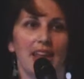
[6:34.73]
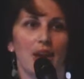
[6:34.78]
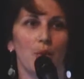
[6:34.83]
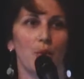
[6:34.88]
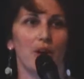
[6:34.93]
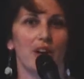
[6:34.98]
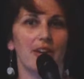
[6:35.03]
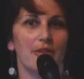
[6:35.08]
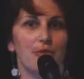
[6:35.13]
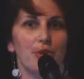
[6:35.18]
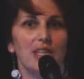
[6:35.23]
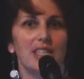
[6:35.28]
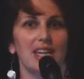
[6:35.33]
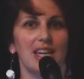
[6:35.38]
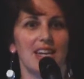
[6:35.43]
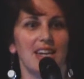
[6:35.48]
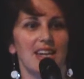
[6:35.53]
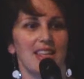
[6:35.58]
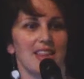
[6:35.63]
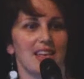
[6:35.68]
What have we
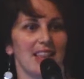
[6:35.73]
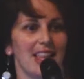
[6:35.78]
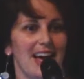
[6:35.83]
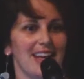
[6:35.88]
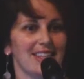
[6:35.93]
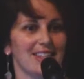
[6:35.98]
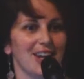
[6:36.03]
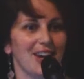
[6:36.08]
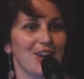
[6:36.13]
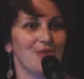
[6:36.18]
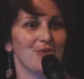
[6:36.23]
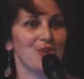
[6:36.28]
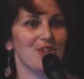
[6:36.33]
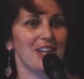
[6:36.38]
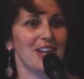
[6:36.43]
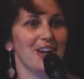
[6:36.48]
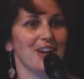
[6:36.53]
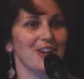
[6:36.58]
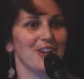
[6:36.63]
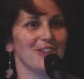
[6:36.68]
done in the last 100
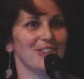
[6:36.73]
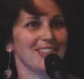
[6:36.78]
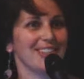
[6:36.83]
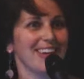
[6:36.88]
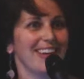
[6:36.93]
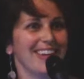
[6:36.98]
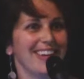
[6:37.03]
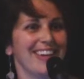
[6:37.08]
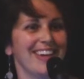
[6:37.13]
years